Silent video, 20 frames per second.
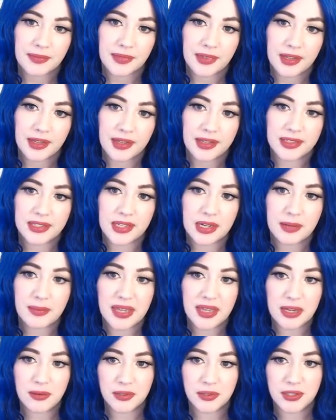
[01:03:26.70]
is going to be
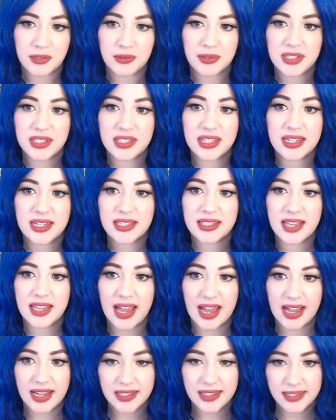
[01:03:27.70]
equal to
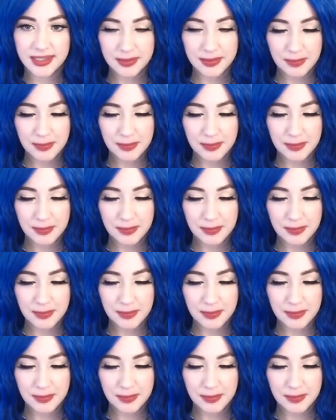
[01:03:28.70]
6S.